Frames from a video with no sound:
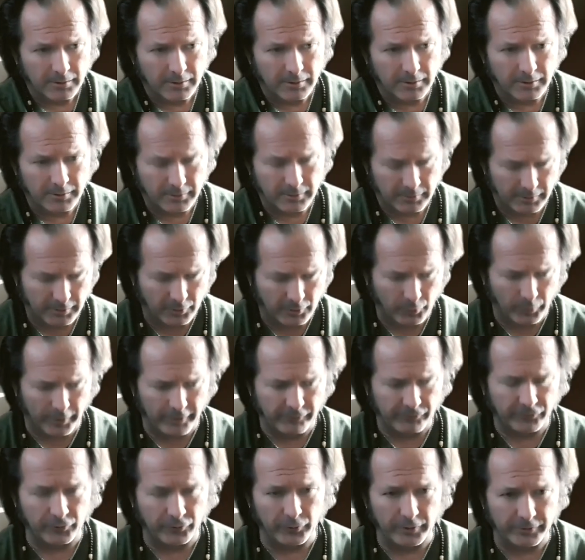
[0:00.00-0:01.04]
it
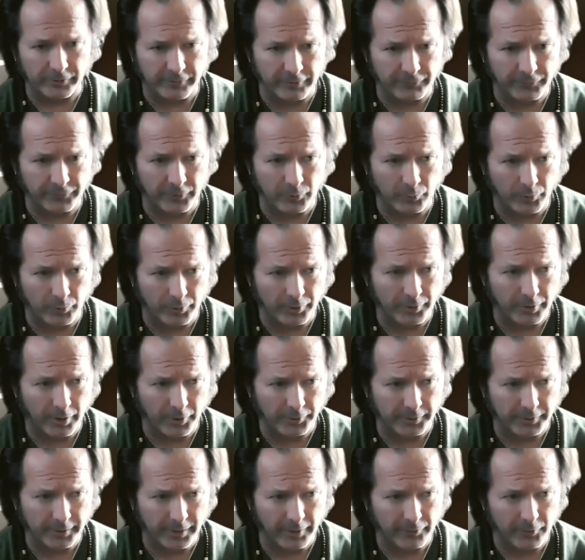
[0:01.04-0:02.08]
equates to a different word
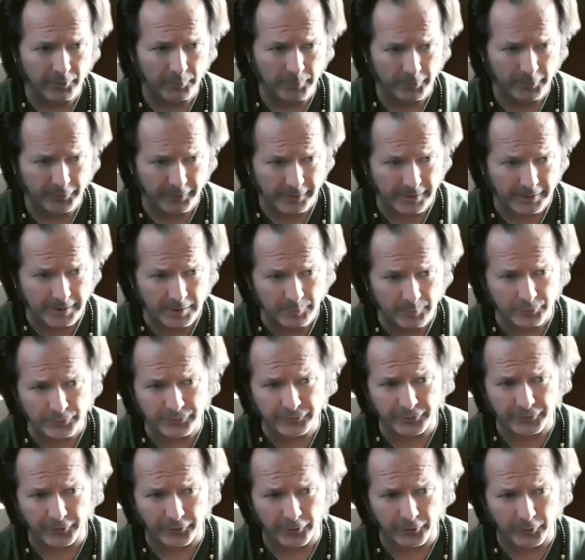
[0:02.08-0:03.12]
altogether. But the
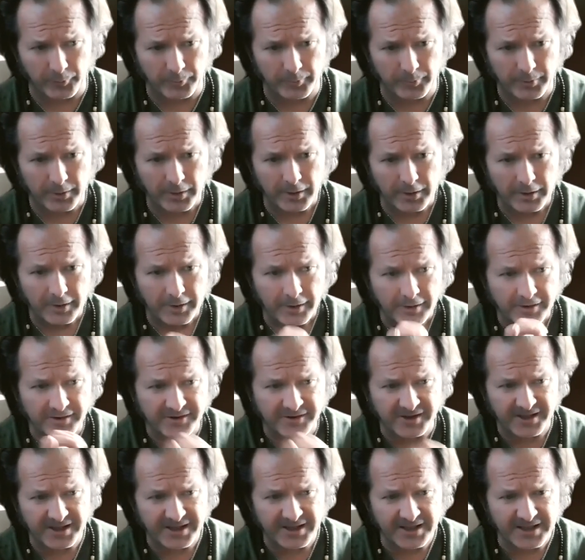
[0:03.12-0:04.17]
Hebrew term
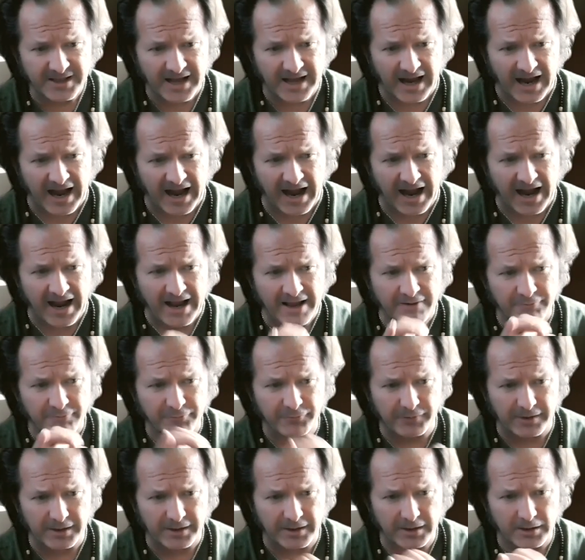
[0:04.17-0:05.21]
D I
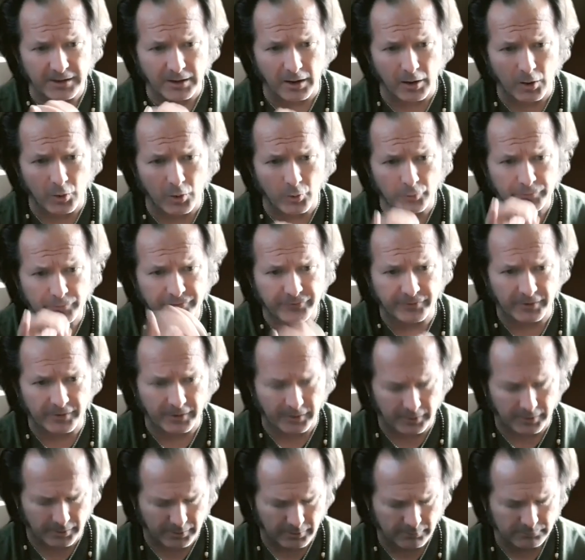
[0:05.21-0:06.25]
V O
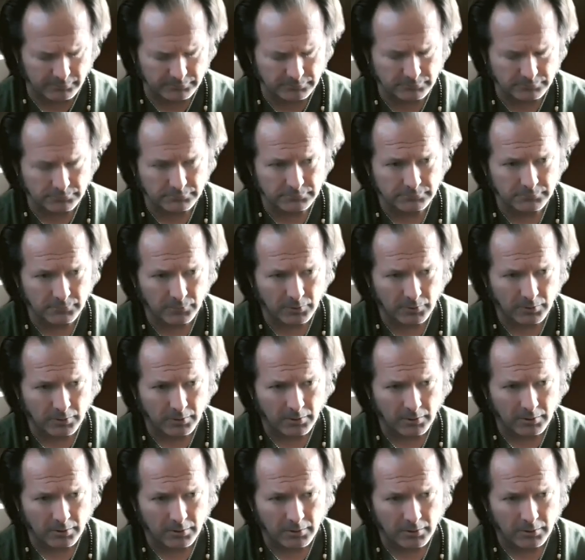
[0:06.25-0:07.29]
C
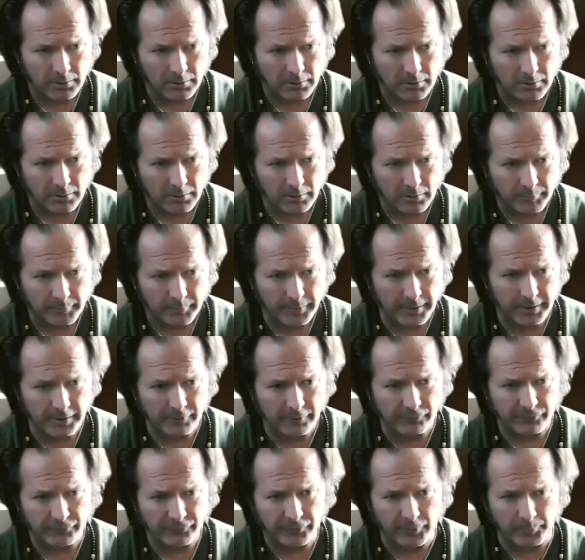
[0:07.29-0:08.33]

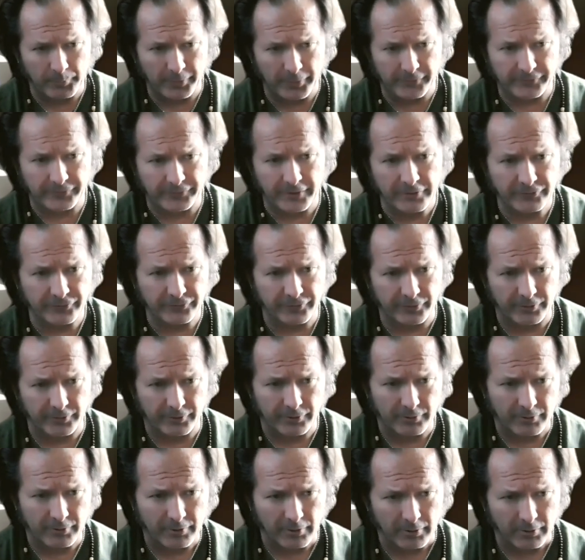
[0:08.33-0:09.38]
means the
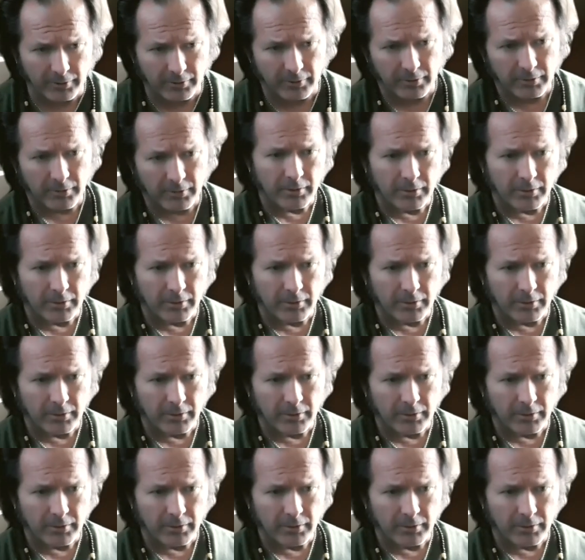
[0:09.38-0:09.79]
possession